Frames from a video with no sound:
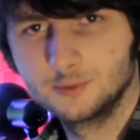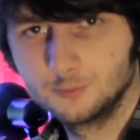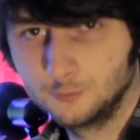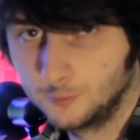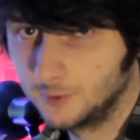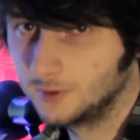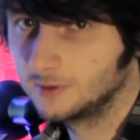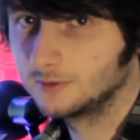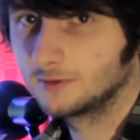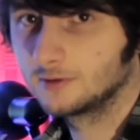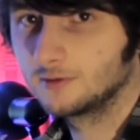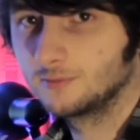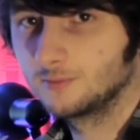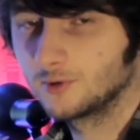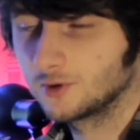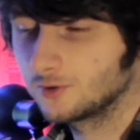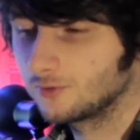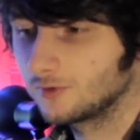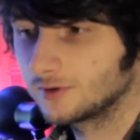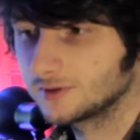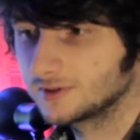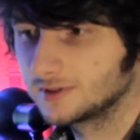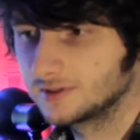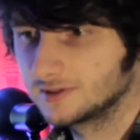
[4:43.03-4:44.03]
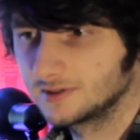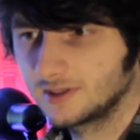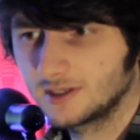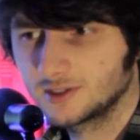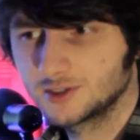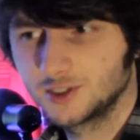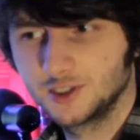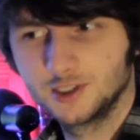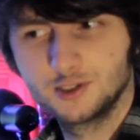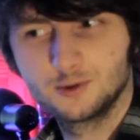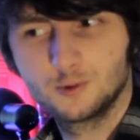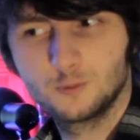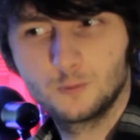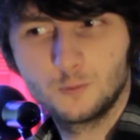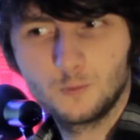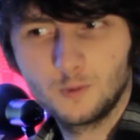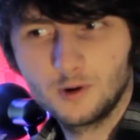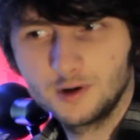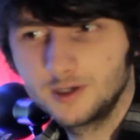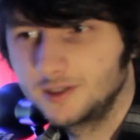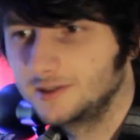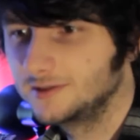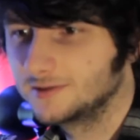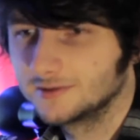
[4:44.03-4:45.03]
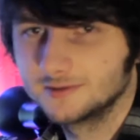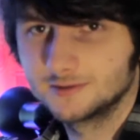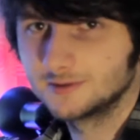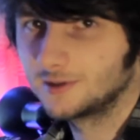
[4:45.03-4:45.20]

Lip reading: you will come across. There's actually quite a